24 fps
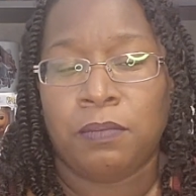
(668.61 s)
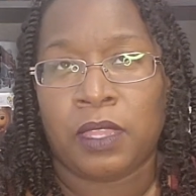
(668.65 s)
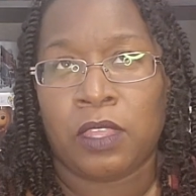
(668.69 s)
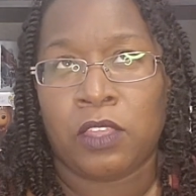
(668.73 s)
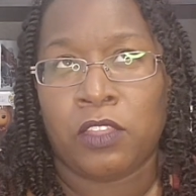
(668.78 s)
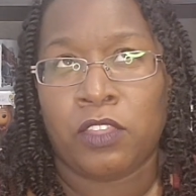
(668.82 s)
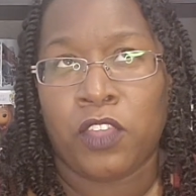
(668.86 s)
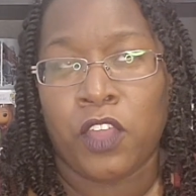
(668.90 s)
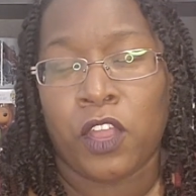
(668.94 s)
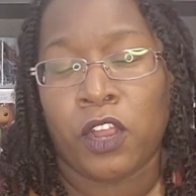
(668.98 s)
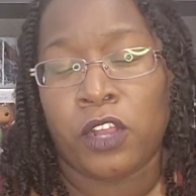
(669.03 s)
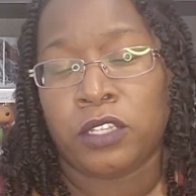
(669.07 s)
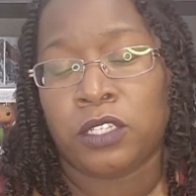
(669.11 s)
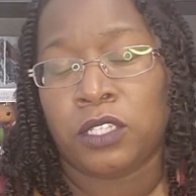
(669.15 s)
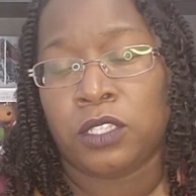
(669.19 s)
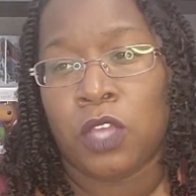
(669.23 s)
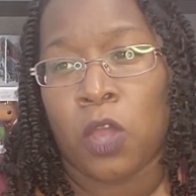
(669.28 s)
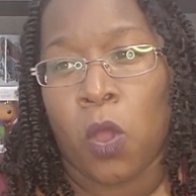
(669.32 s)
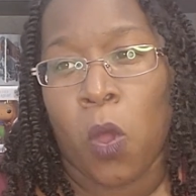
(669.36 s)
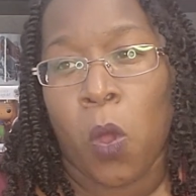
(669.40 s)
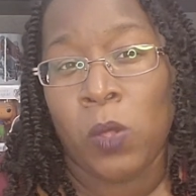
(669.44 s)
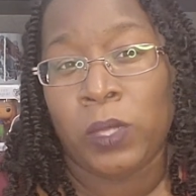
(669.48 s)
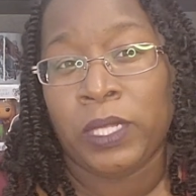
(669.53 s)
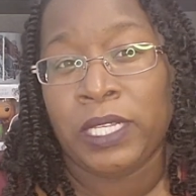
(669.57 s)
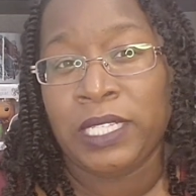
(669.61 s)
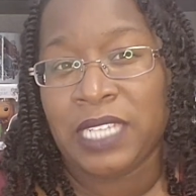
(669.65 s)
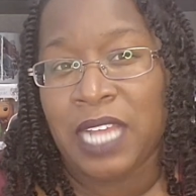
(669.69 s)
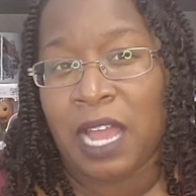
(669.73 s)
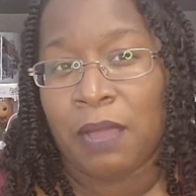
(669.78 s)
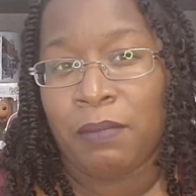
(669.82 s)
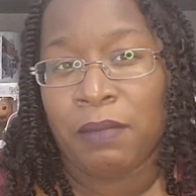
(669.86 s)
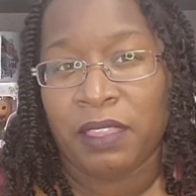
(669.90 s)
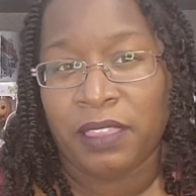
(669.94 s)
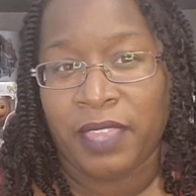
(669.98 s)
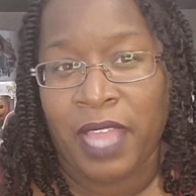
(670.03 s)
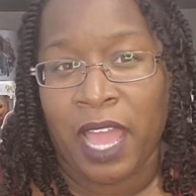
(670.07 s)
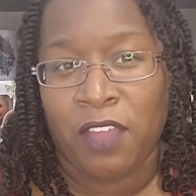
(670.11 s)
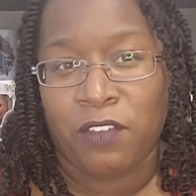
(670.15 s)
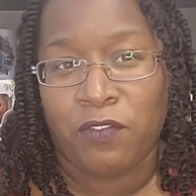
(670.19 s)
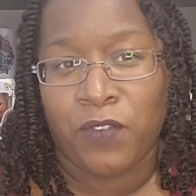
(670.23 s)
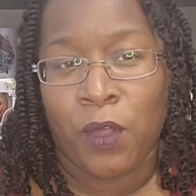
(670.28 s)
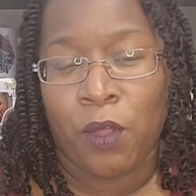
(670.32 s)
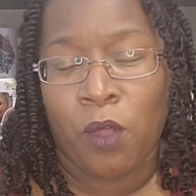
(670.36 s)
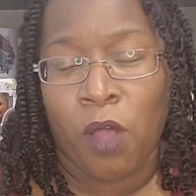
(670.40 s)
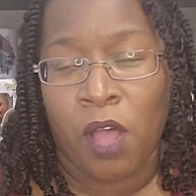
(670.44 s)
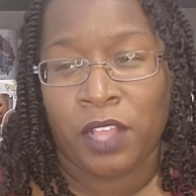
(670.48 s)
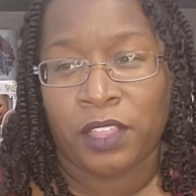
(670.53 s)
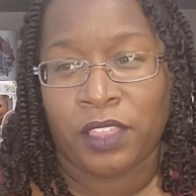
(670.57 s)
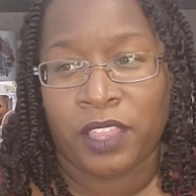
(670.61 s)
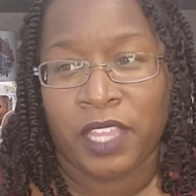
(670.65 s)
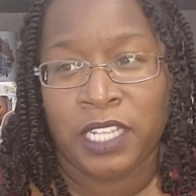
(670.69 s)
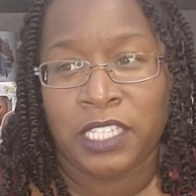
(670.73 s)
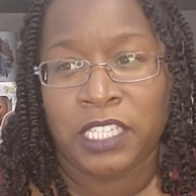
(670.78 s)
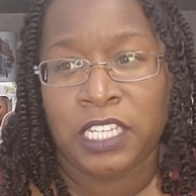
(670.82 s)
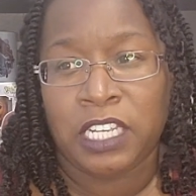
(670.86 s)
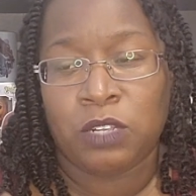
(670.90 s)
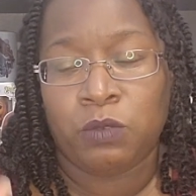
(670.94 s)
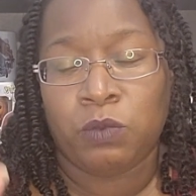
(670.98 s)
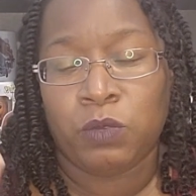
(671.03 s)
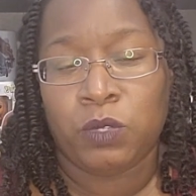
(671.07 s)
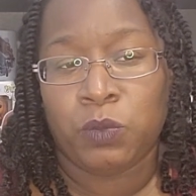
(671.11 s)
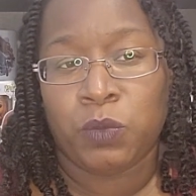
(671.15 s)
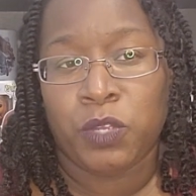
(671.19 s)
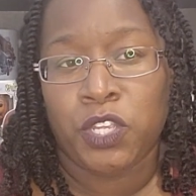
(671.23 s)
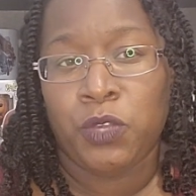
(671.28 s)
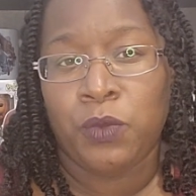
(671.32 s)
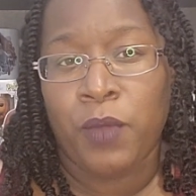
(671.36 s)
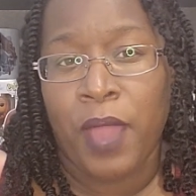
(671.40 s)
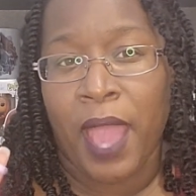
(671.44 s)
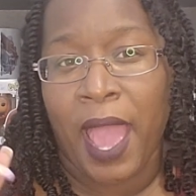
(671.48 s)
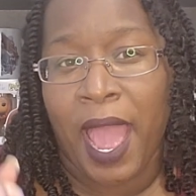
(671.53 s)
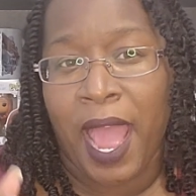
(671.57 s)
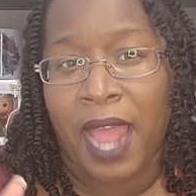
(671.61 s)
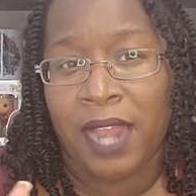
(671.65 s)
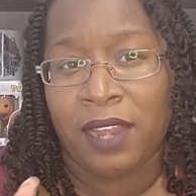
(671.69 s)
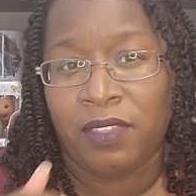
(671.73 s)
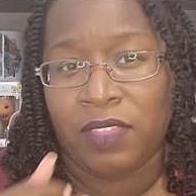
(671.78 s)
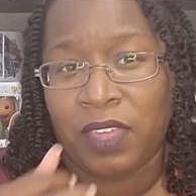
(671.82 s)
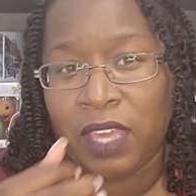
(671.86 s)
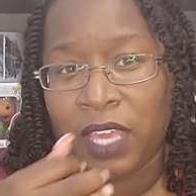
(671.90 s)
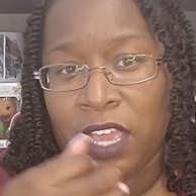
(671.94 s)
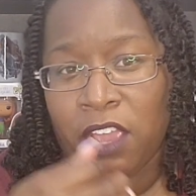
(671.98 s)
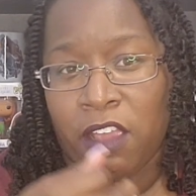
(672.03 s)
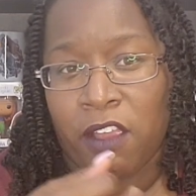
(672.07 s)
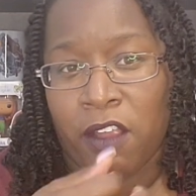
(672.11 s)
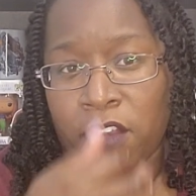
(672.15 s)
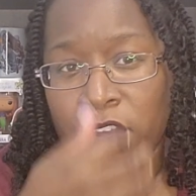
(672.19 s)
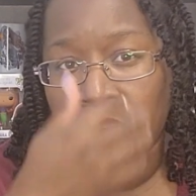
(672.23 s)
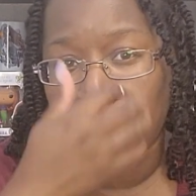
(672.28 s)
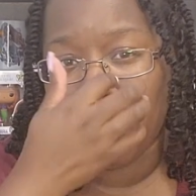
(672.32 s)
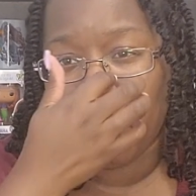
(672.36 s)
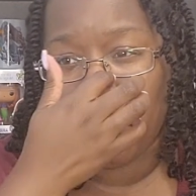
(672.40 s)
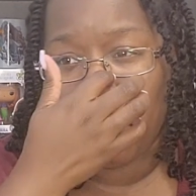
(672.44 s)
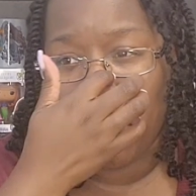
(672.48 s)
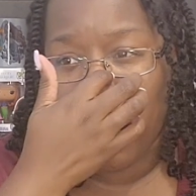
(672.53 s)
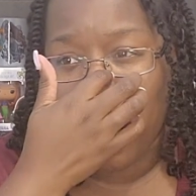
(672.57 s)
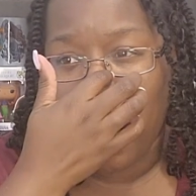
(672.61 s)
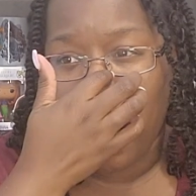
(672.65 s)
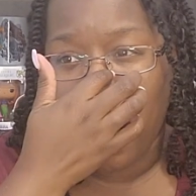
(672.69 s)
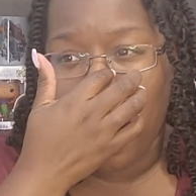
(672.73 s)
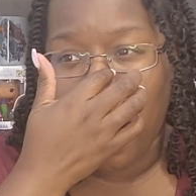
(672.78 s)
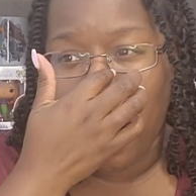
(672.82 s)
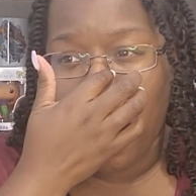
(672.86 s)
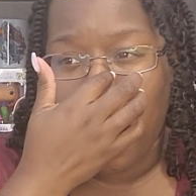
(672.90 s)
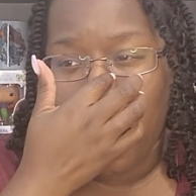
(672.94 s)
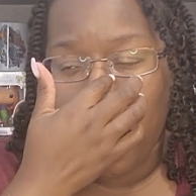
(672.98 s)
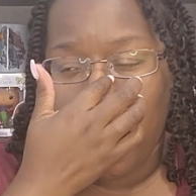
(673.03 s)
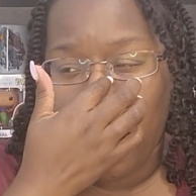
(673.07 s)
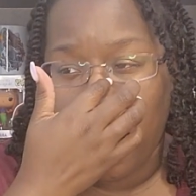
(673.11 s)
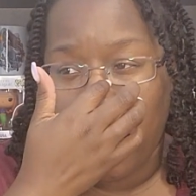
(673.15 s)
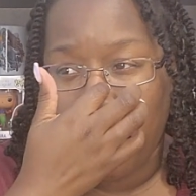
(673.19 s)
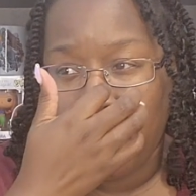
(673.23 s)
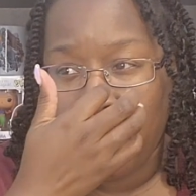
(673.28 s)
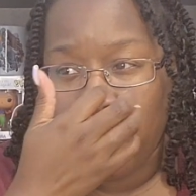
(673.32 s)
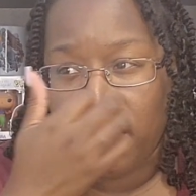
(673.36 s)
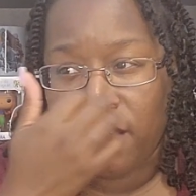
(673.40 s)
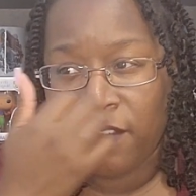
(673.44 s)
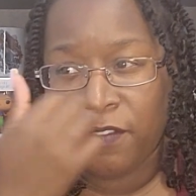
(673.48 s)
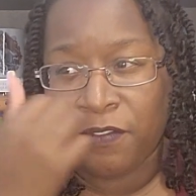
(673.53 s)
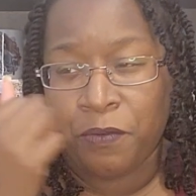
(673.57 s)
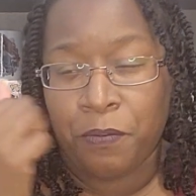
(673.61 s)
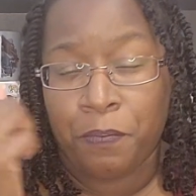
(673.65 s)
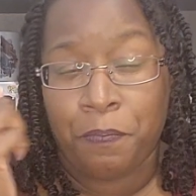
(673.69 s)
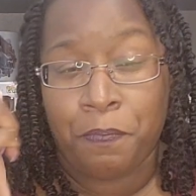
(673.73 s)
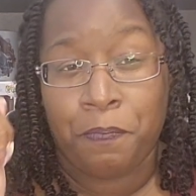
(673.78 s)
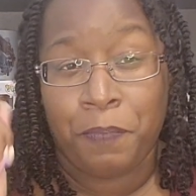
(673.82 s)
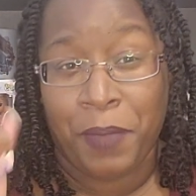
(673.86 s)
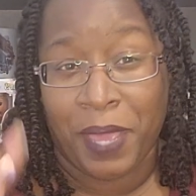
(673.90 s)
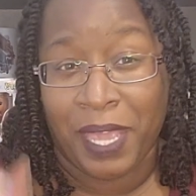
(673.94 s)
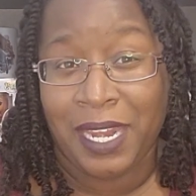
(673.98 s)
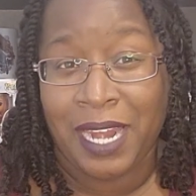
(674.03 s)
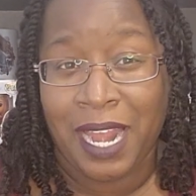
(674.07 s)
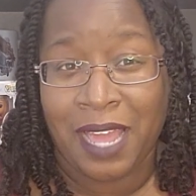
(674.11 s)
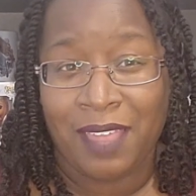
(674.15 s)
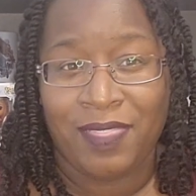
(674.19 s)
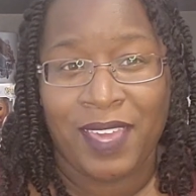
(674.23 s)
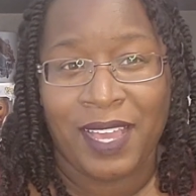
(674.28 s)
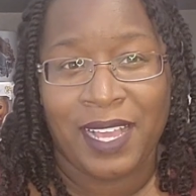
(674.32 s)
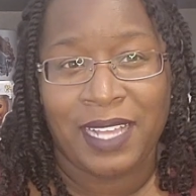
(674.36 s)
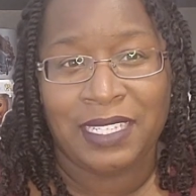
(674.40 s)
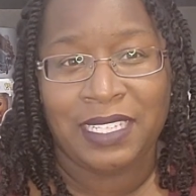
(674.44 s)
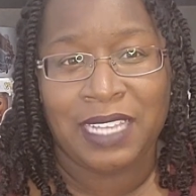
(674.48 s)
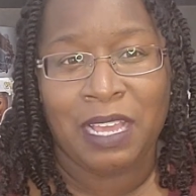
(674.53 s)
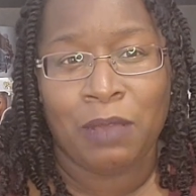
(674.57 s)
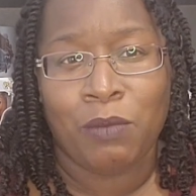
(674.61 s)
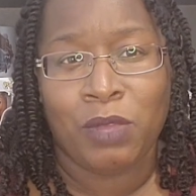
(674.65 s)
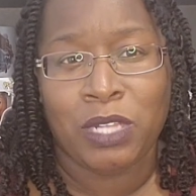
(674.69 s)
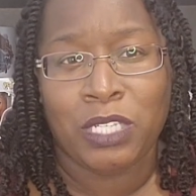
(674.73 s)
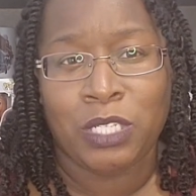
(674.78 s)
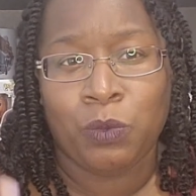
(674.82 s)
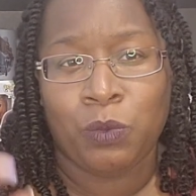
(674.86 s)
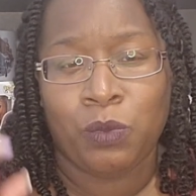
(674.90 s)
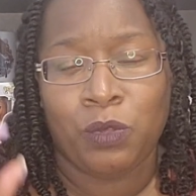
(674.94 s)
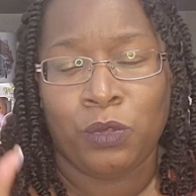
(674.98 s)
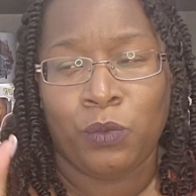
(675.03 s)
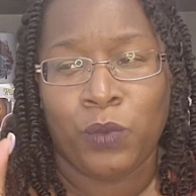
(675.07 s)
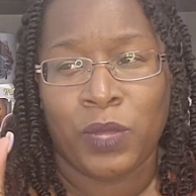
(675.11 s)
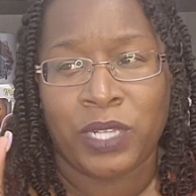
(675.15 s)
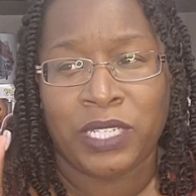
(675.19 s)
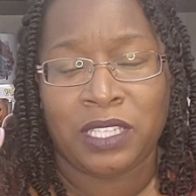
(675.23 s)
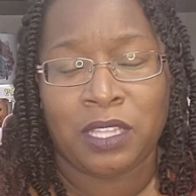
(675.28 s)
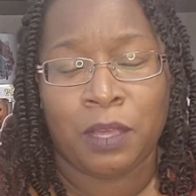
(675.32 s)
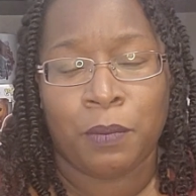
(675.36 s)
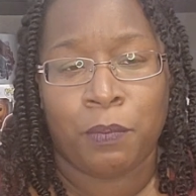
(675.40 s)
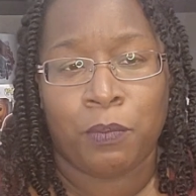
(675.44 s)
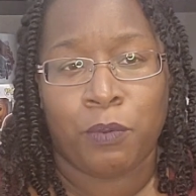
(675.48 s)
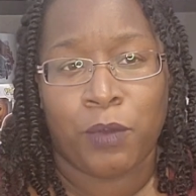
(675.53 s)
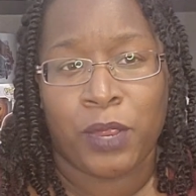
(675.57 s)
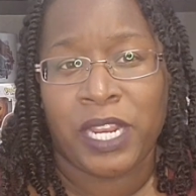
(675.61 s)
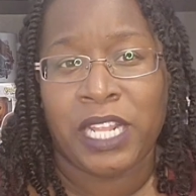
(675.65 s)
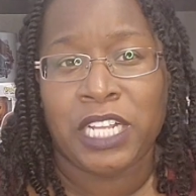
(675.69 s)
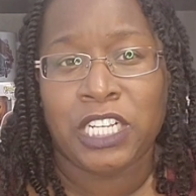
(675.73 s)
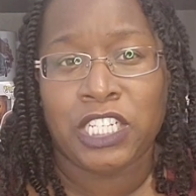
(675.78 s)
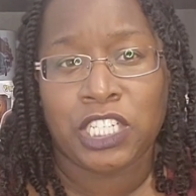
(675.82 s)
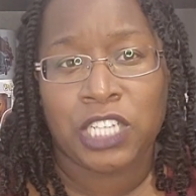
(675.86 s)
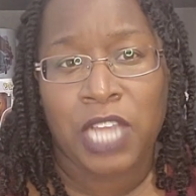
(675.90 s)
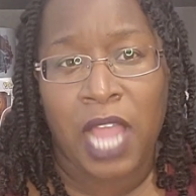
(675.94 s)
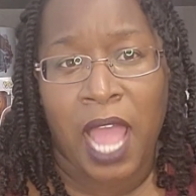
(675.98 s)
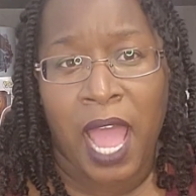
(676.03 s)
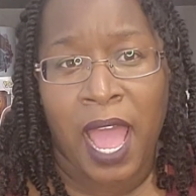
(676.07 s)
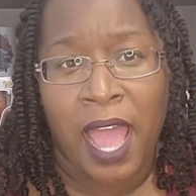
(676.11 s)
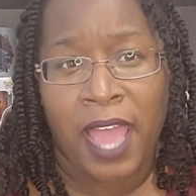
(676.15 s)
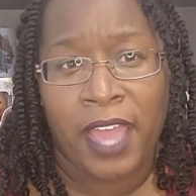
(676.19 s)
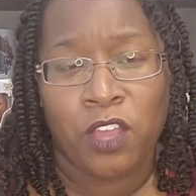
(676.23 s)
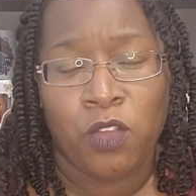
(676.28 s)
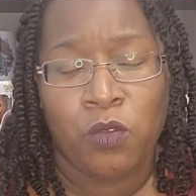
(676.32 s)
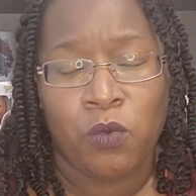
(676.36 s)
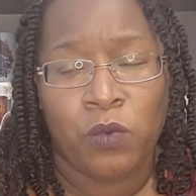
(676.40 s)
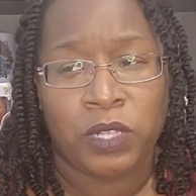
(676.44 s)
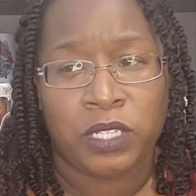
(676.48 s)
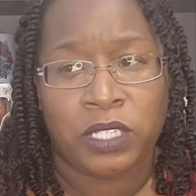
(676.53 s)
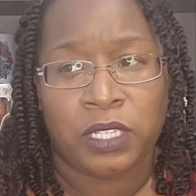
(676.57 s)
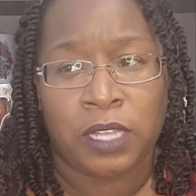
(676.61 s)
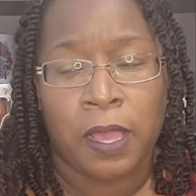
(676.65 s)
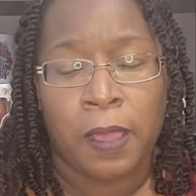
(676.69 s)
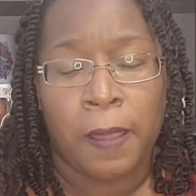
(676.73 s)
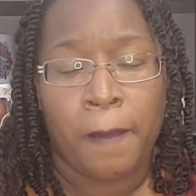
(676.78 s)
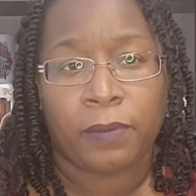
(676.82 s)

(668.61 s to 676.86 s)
There's the only time that felt authentic was when you had the character of Ben, I think his name was, who was the British guy who was